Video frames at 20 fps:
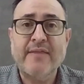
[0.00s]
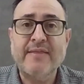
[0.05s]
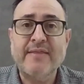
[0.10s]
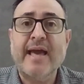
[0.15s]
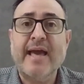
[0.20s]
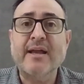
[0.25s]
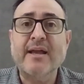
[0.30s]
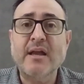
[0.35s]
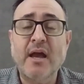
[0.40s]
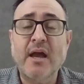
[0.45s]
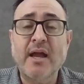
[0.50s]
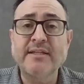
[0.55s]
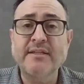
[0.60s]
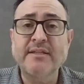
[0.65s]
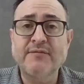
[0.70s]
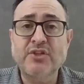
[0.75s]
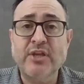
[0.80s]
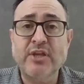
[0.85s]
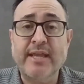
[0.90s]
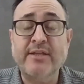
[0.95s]
And that
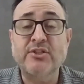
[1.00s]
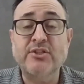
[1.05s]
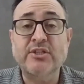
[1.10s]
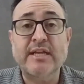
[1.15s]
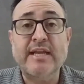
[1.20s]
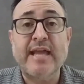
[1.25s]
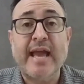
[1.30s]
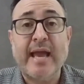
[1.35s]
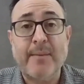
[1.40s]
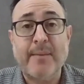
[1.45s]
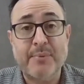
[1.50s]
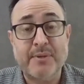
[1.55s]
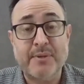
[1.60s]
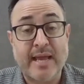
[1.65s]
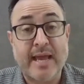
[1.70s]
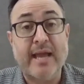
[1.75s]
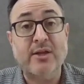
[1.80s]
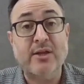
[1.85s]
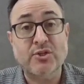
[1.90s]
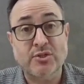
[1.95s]
kind of change can
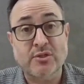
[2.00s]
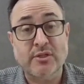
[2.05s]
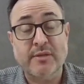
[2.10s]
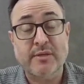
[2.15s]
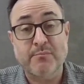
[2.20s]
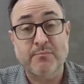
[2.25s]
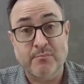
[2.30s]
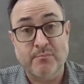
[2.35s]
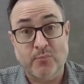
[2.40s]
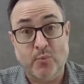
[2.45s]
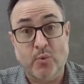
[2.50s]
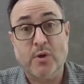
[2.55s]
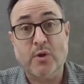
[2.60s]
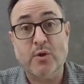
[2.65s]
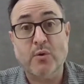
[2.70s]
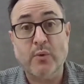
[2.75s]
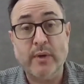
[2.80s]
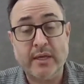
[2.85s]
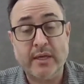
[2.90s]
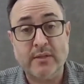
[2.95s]
happen actually more
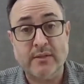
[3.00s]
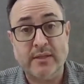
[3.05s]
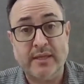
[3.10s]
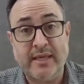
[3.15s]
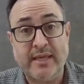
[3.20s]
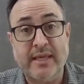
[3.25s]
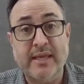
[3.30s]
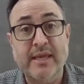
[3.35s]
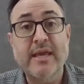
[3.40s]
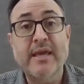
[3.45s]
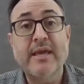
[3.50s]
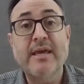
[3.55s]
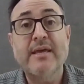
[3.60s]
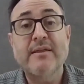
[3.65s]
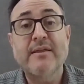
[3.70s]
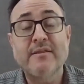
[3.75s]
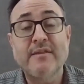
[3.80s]
quickly